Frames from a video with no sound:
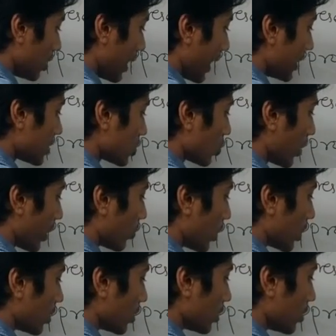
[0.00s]
n square
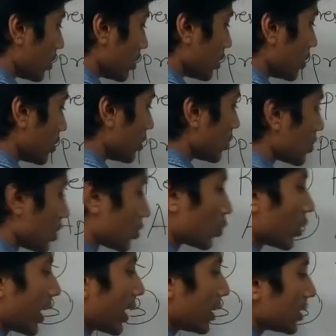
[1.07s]
one. So
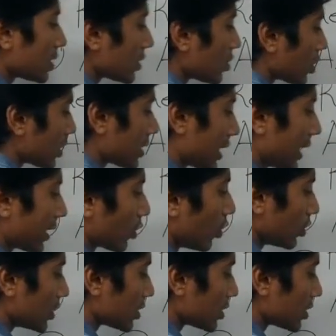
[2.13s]
through analysis, you can say that, oh,